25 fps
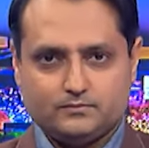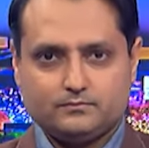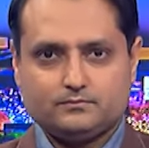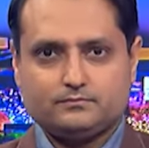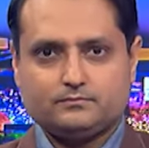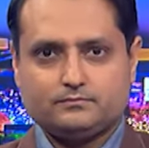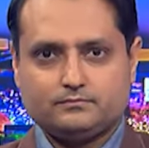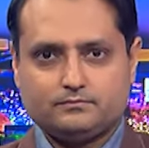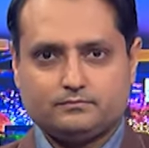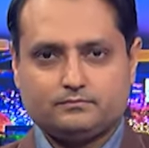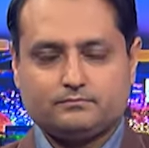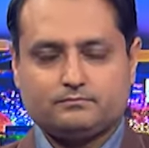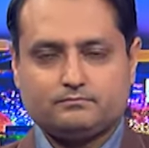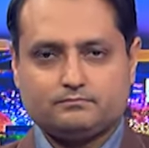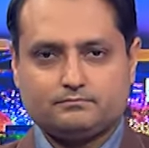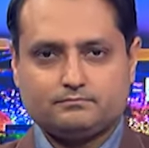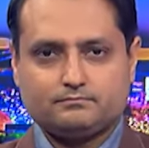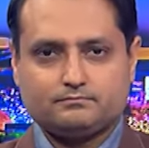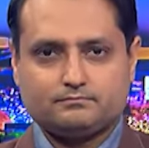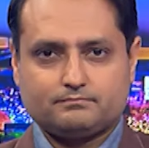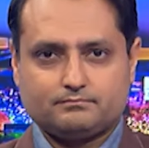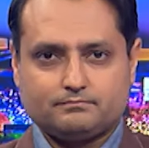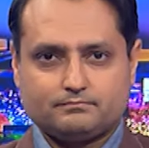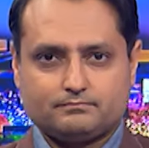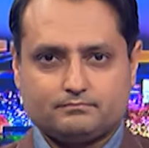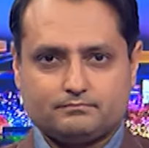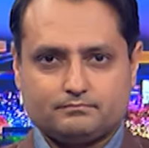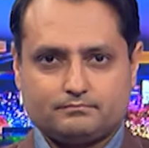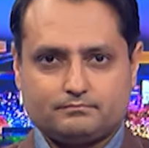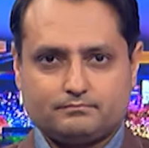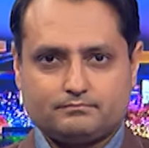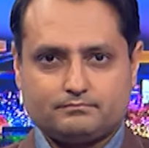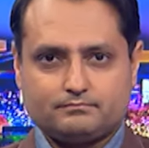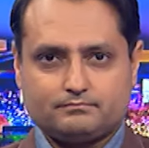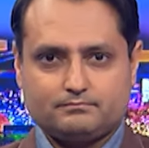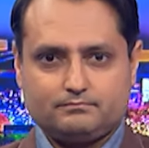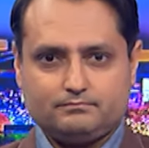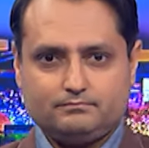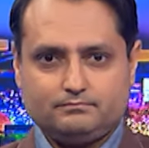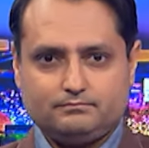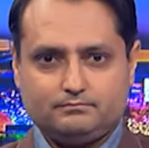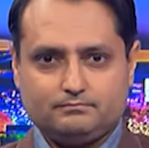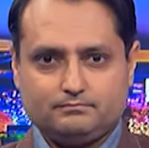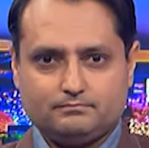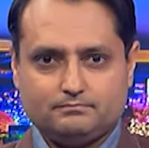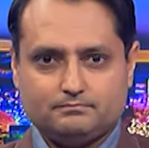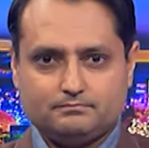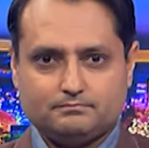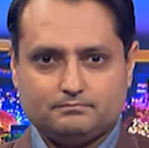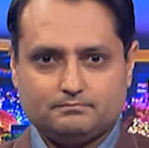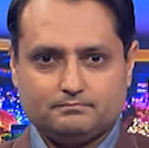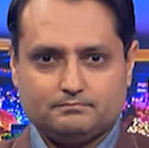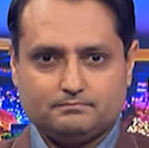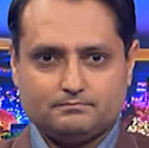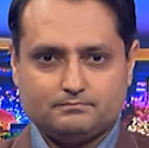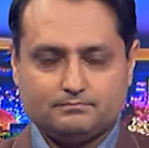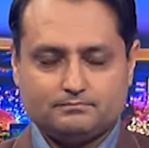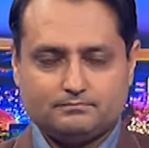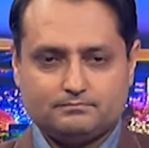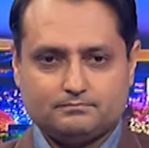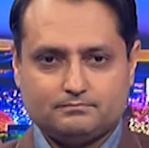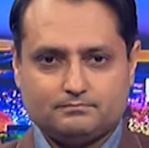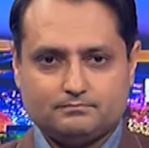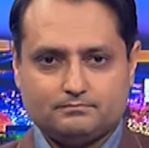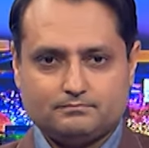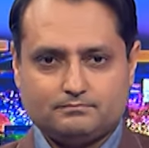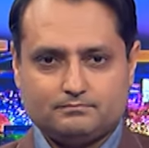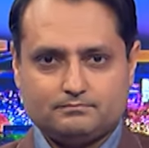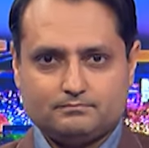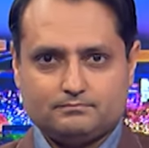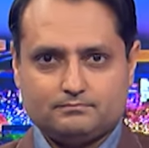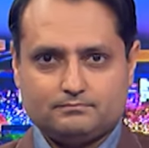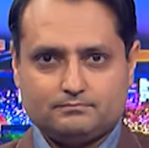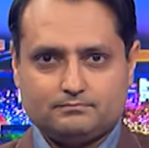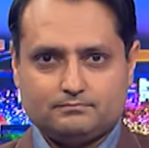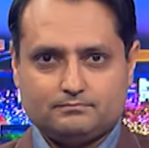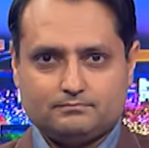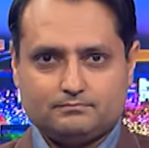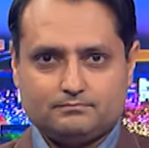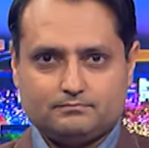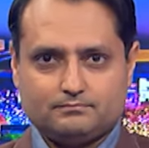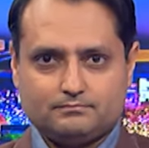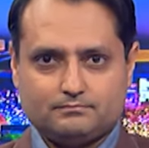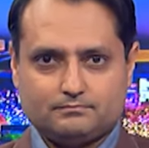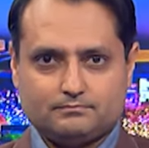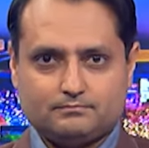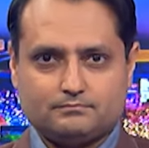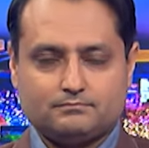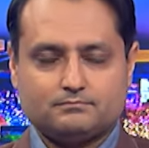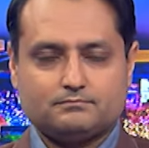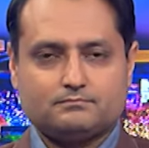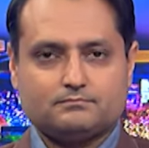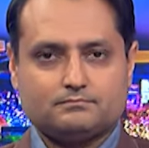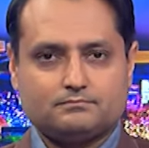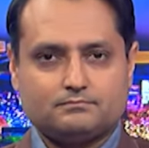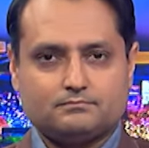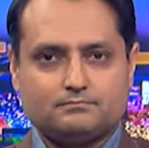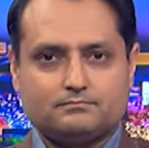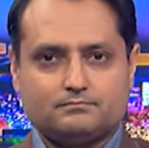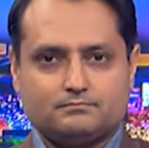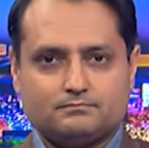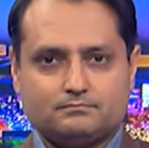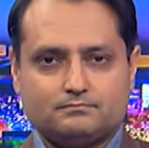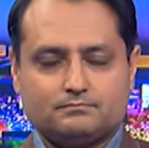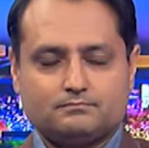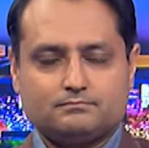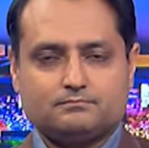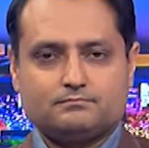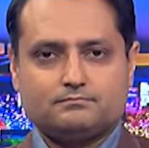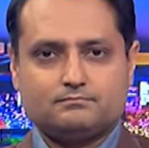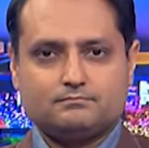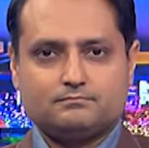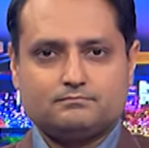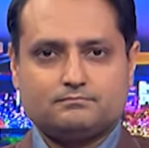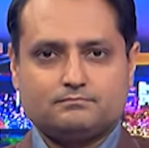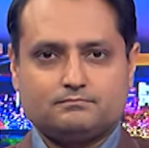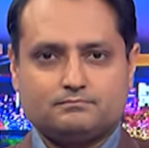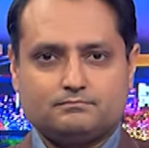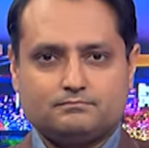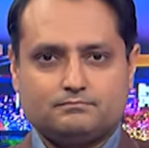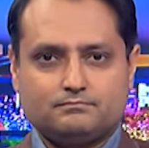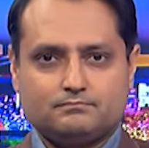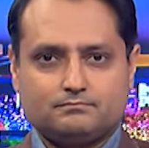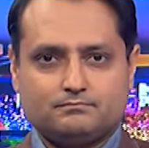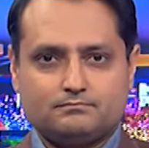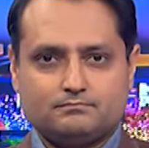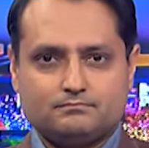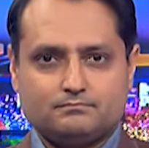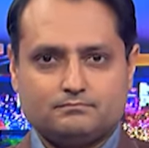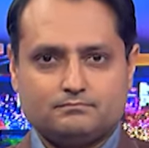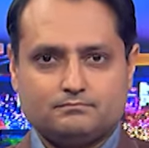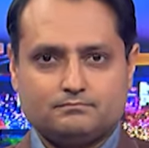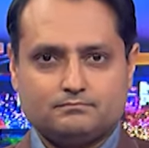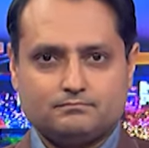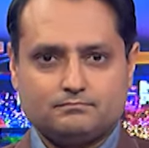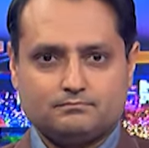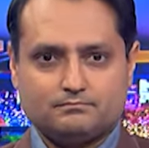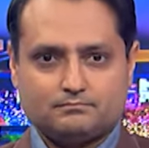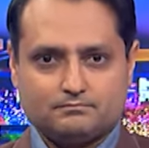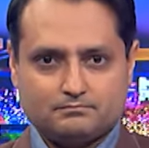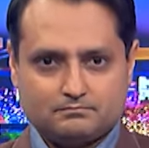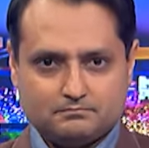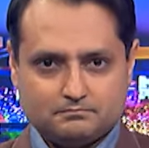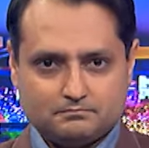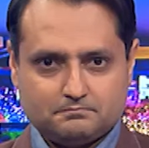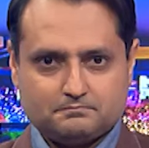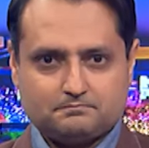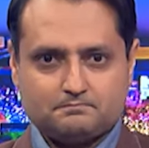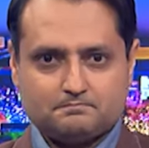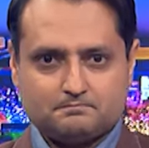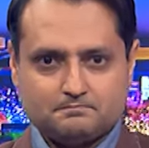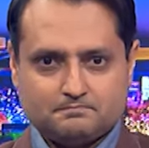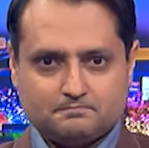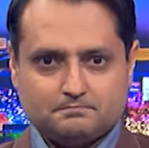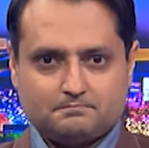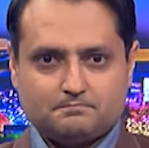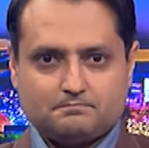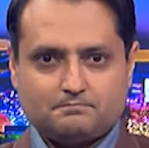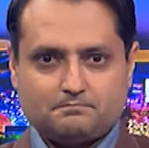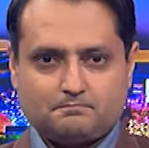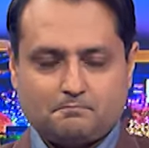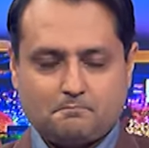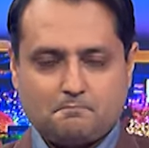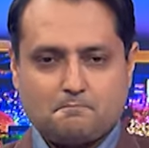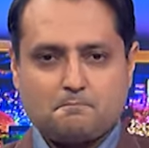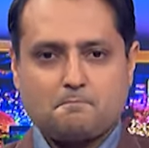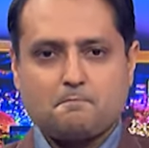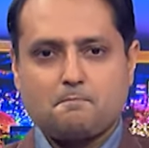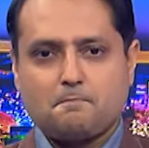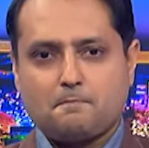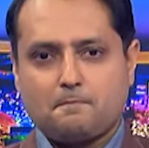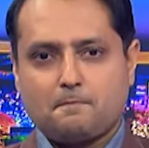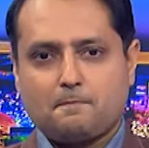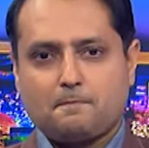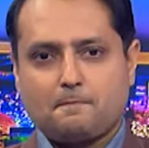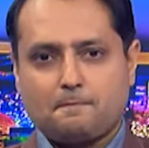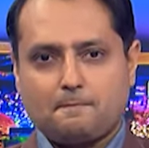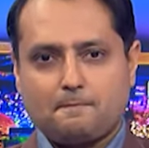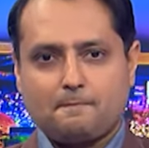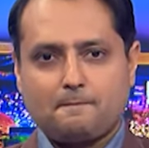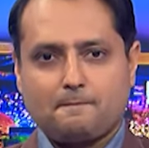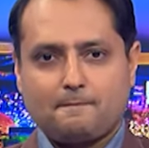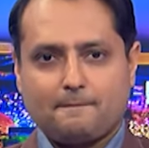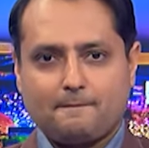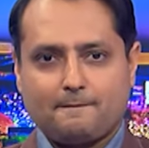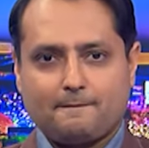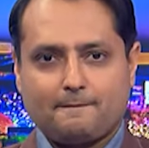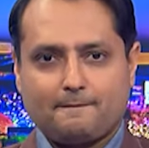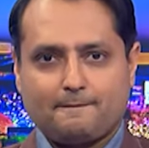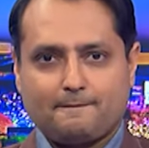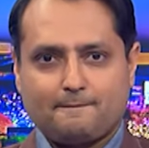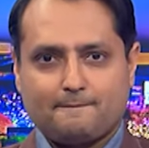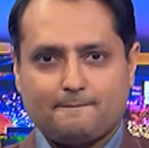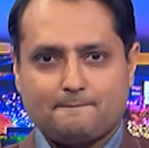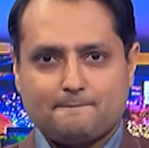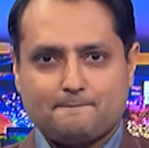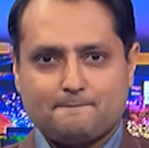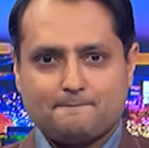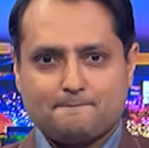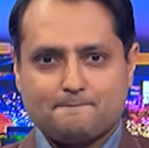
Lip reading: (silent)